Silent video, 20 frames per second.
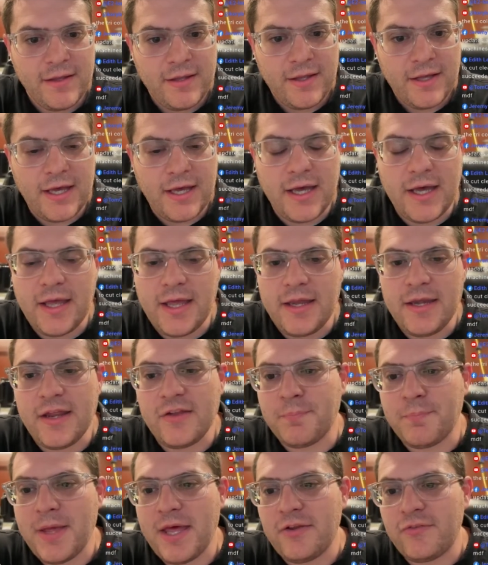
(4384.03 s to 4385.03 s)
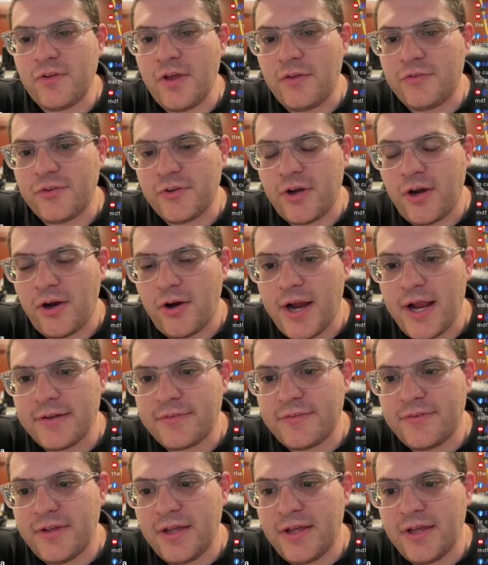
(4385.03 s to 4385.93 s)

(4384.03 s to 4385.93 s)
And yes, Ben is also correct.